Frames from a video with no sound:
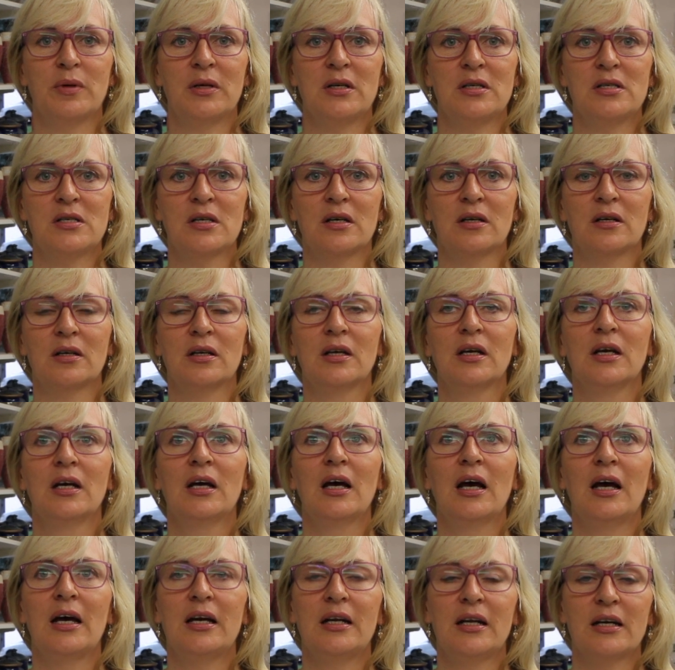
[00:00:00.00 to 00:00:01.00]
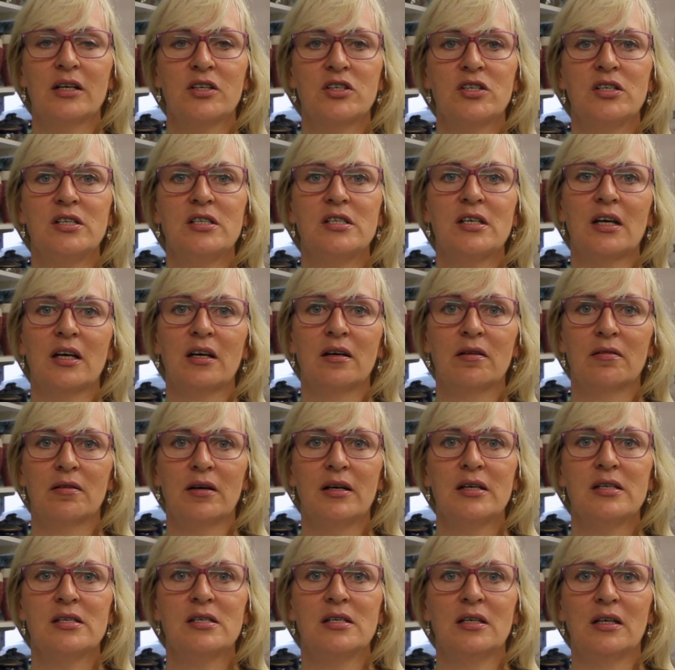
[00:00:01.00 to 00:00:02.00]
being done and actually
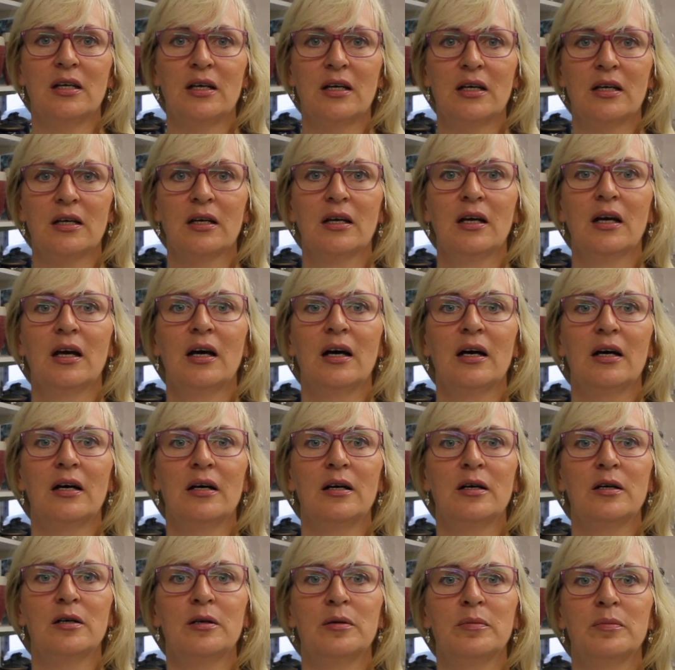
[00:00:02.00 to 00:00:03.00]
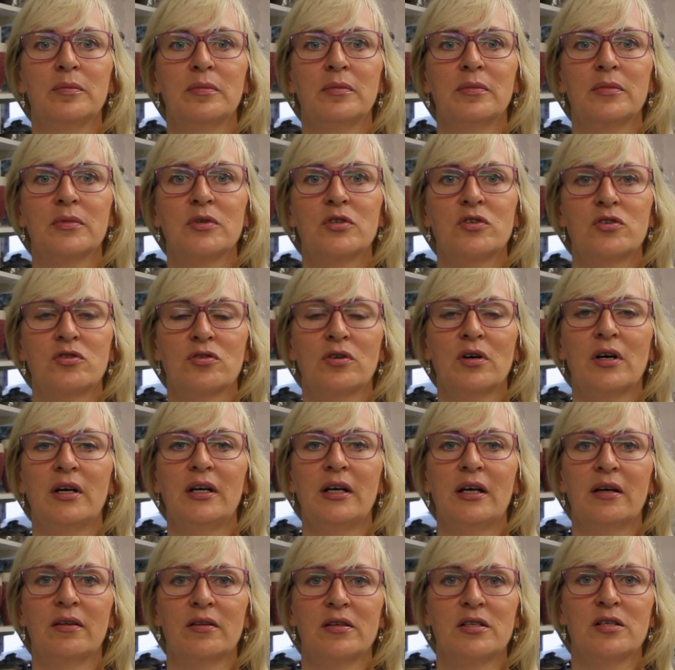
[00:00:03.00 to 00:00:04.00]
decorating it,
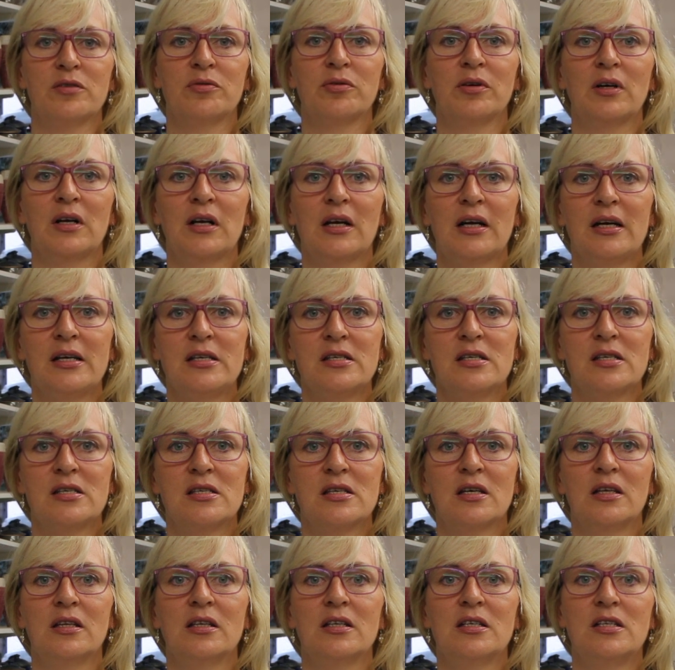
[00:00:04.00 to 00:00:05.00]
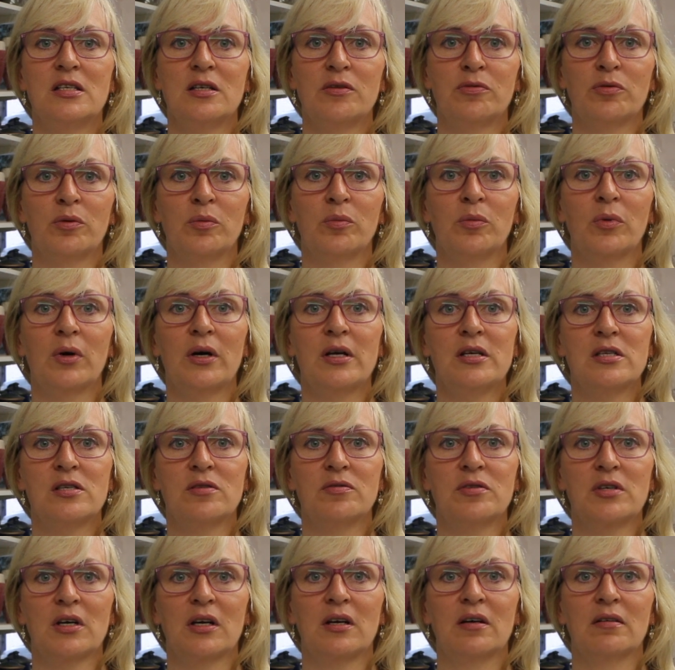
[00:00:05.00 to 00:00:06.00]
trying out the different glazes and the different ways
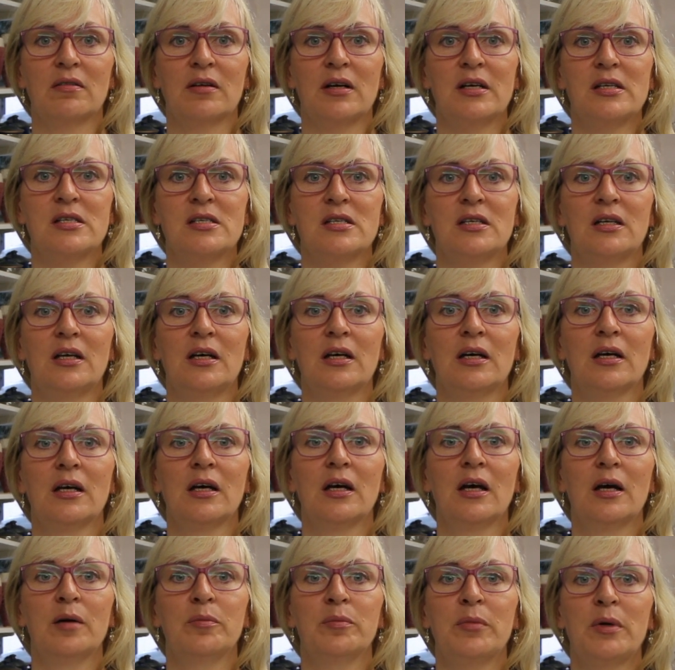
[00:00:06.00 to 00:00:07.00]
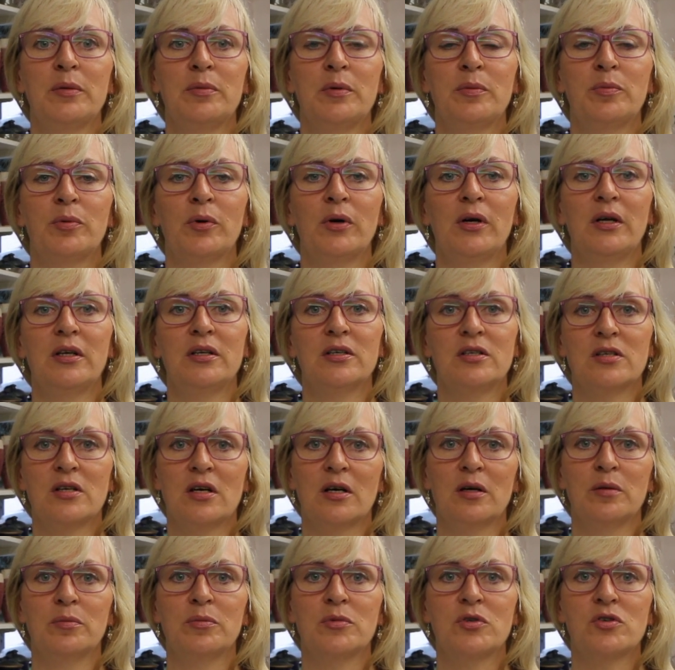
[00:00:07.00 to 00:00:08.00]
of decorating it, maybe putting
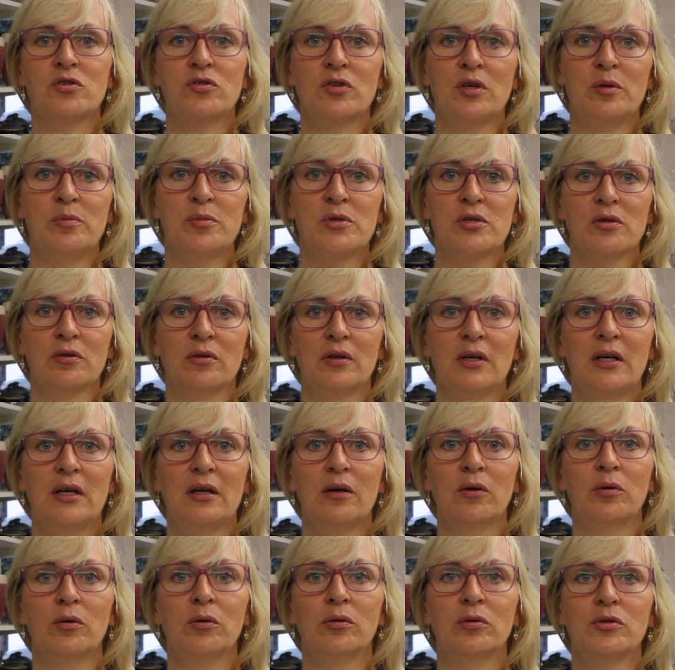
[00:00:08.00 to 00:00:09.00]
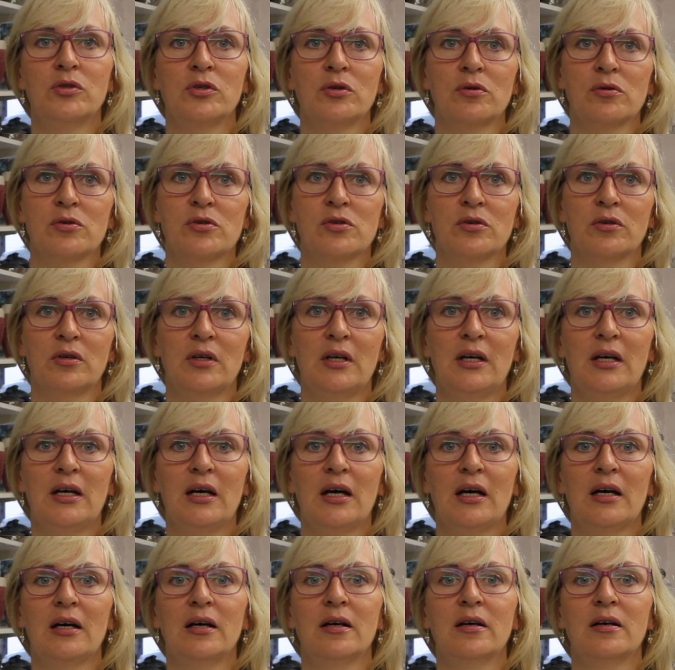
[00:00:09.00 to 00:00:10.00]
strips on it or dots on it,
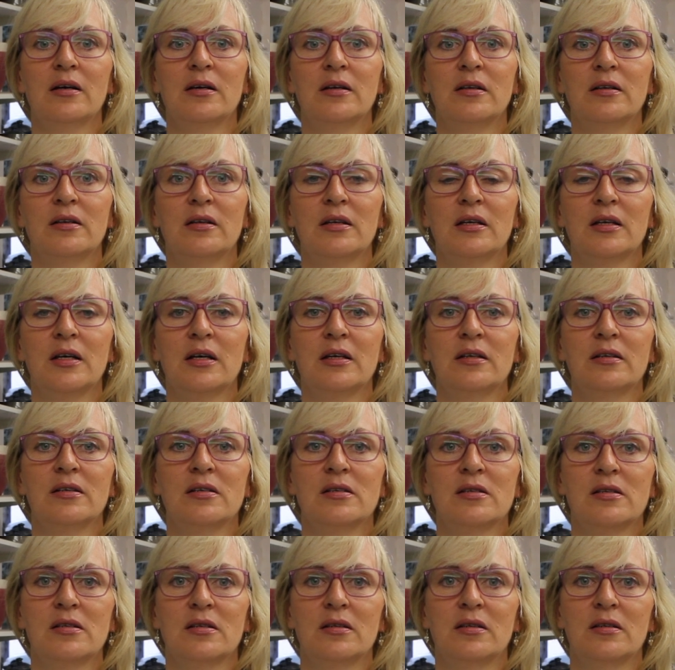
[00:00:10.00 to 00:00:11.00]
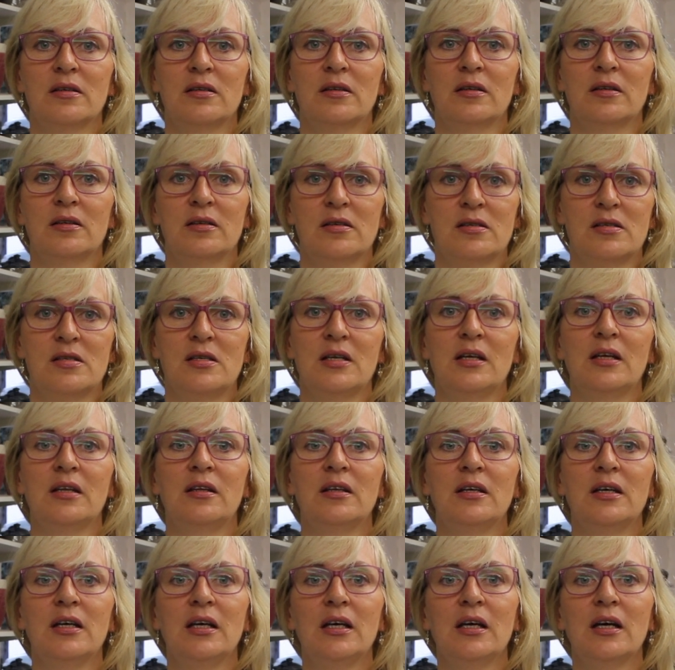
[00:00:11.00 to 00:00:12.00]
and seeing
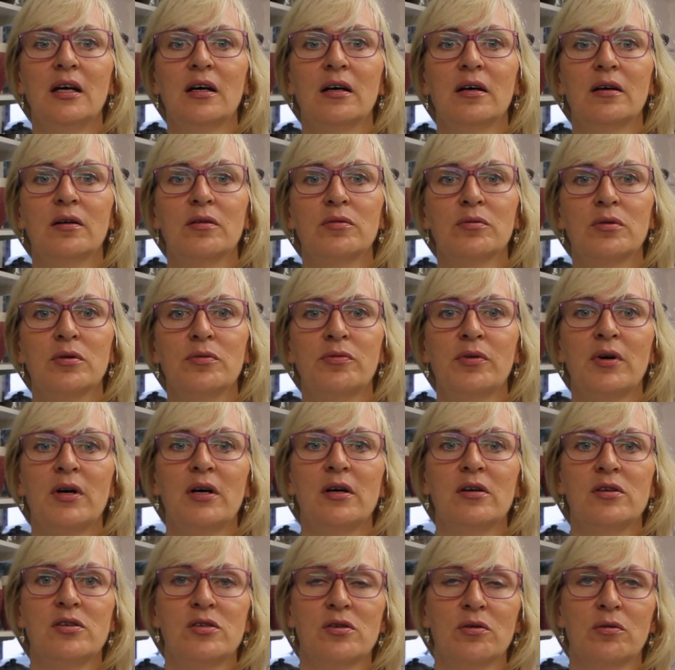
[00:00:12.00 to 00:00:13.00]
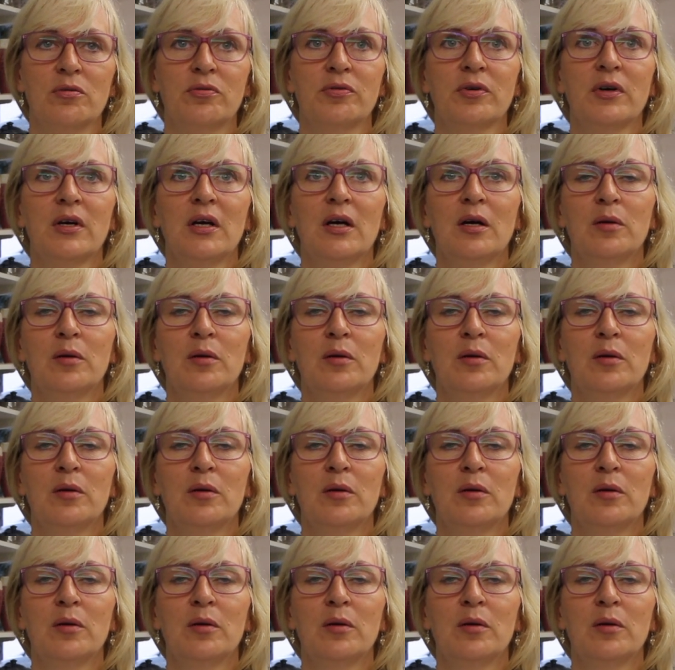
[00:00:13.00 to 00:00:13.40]
the reverse of